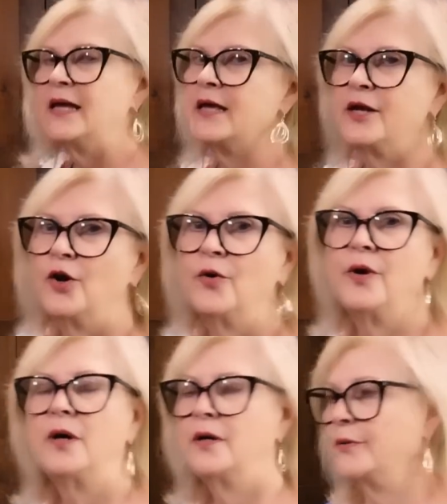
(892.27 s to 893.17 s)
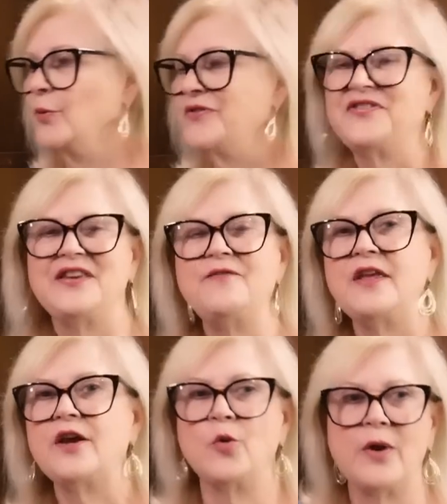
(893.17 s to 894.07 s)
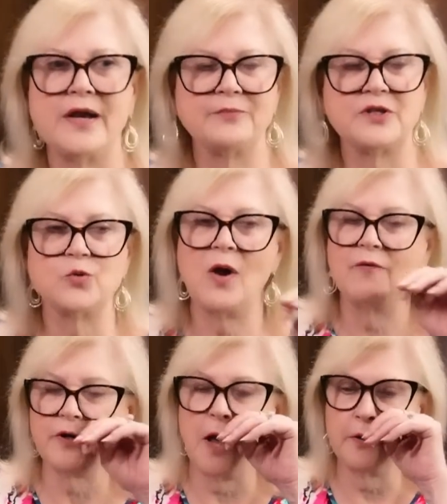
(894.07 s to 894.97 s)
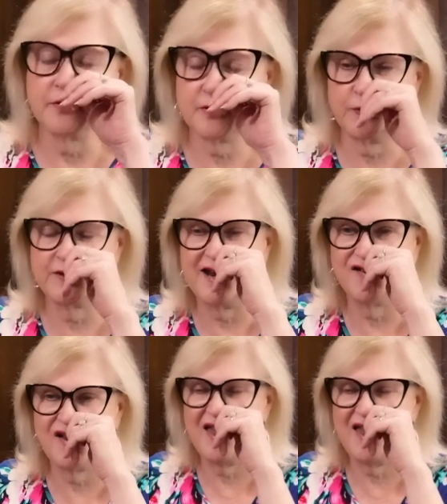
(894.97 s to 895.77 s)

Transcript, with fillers: you know, with Zevia going up to $12 for 10